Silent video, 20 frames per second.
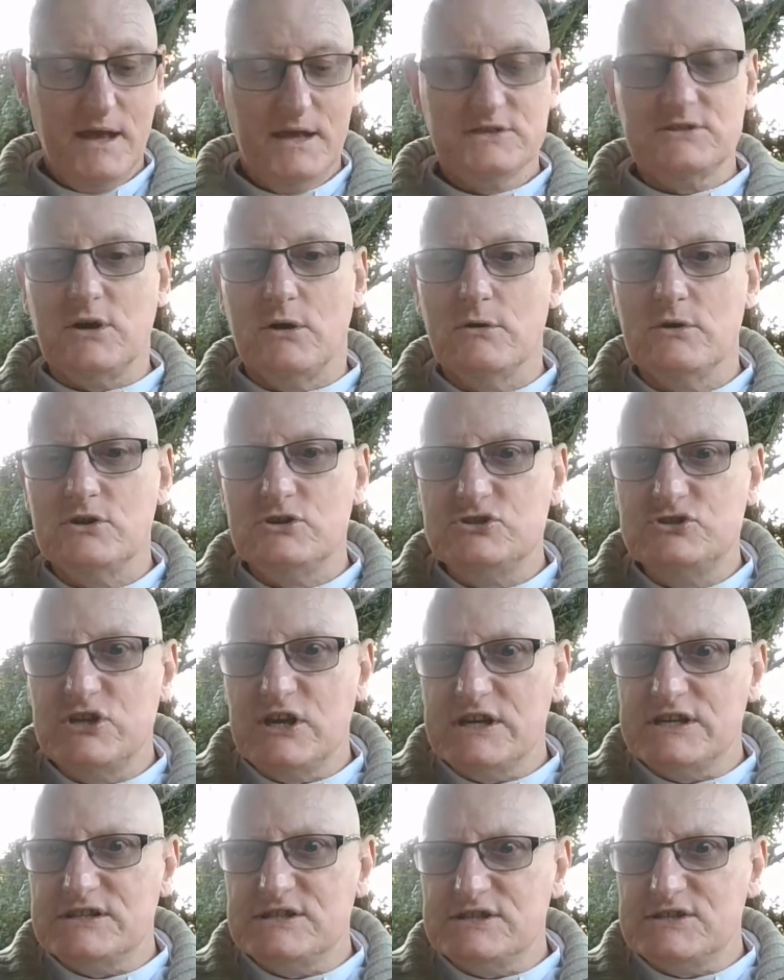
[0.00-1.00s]
So,
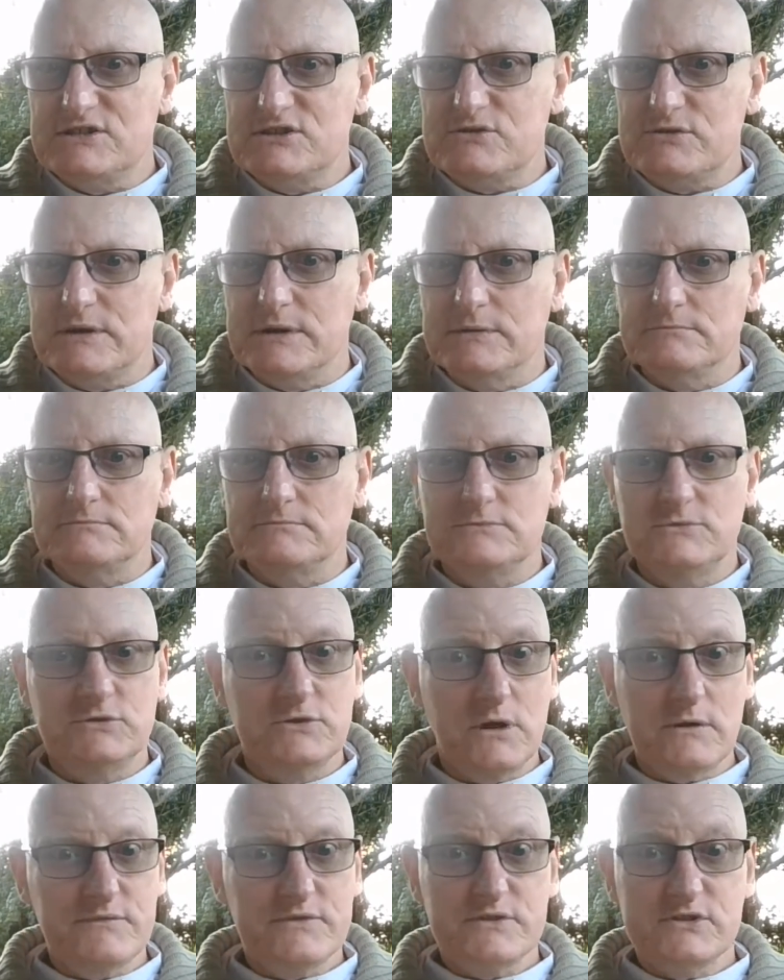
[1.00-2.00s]
Genesis 3. You
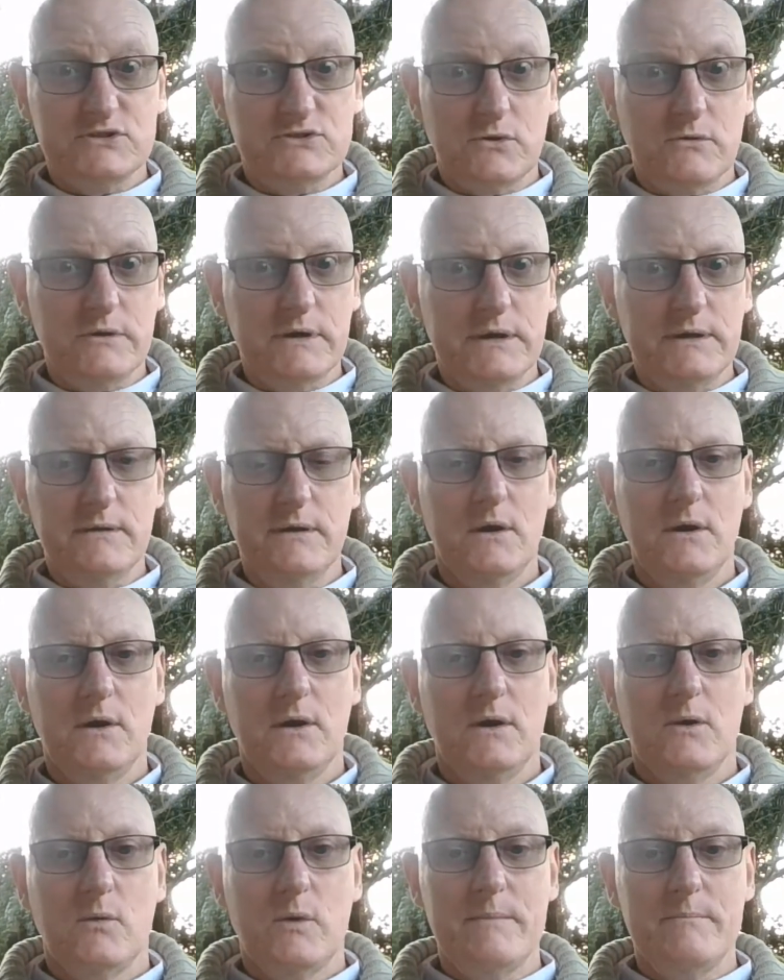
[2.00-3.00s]
know the story
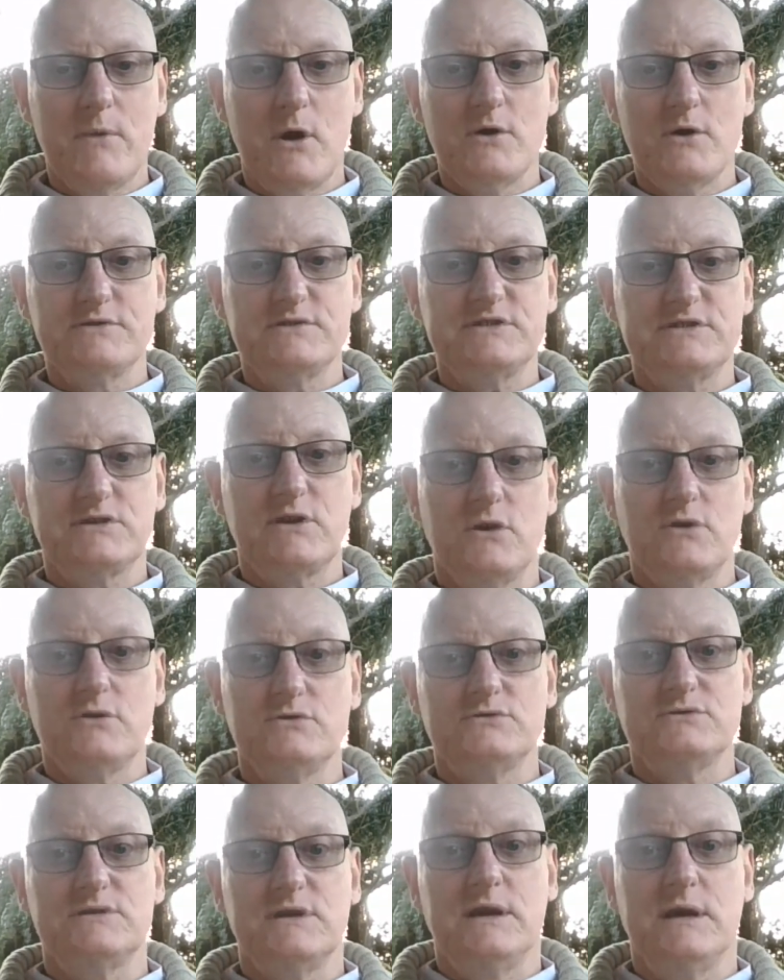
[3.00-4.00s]
where Moses
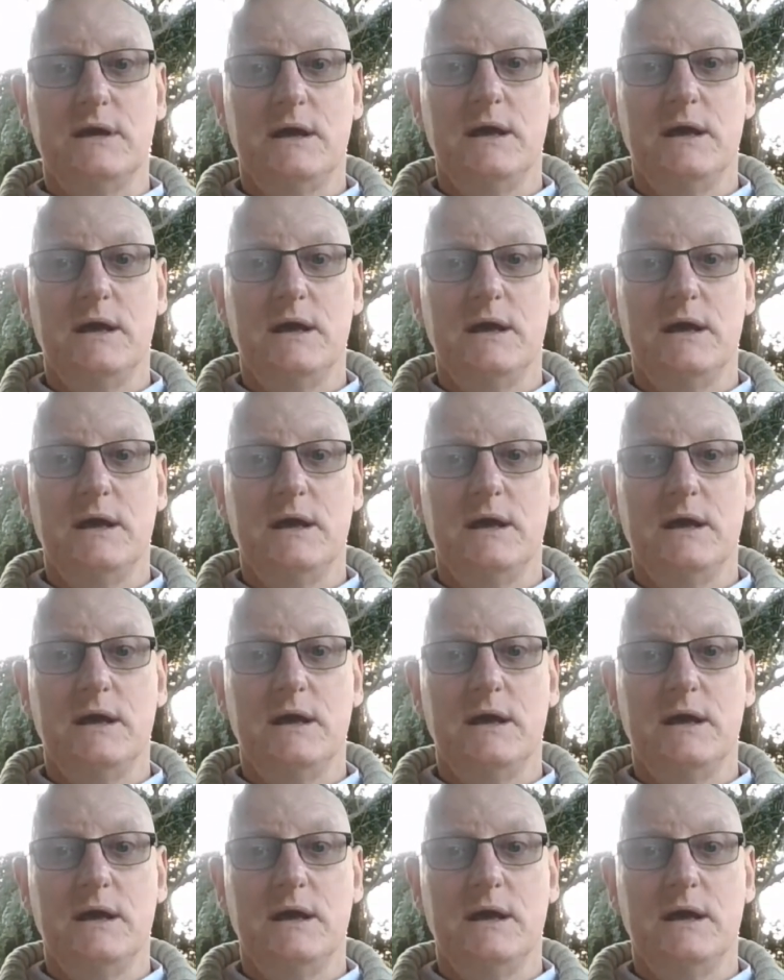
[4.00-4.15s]
goes